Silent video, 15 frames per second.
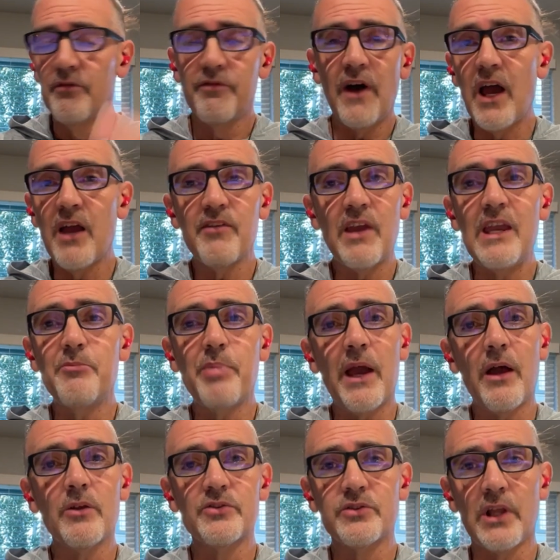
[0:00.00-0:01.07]
5, 8
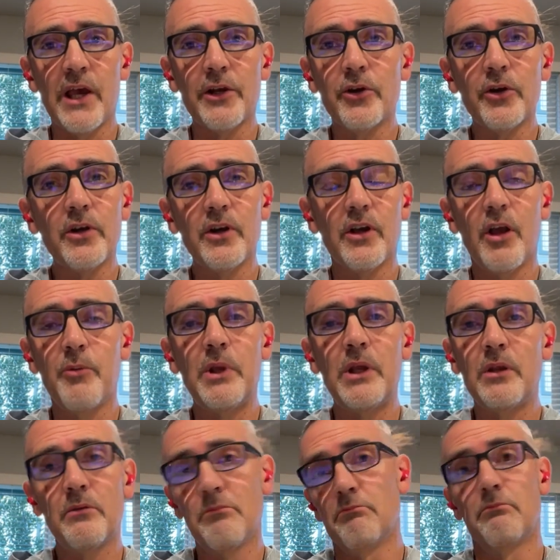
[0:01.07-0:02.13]
pounds lighter, I
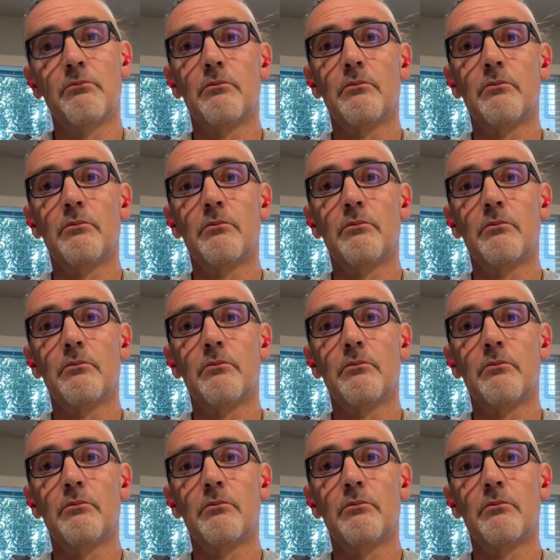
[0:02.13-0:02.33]
mean,